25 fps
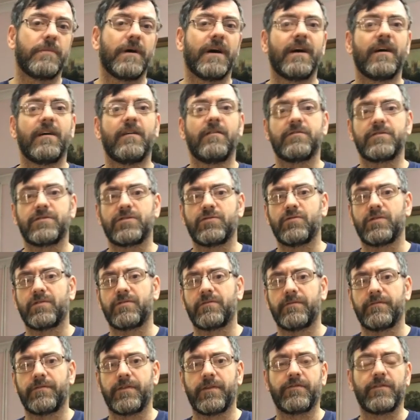
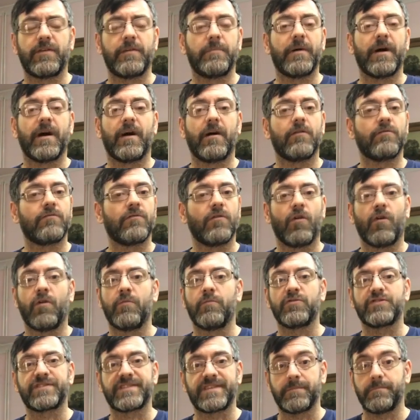£250
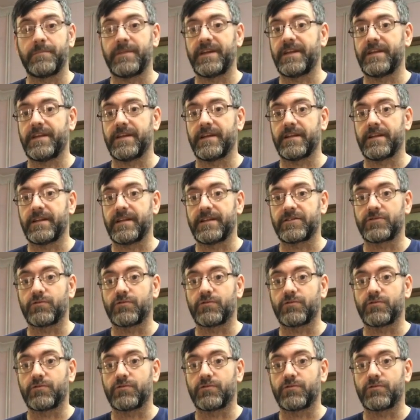almost immediately.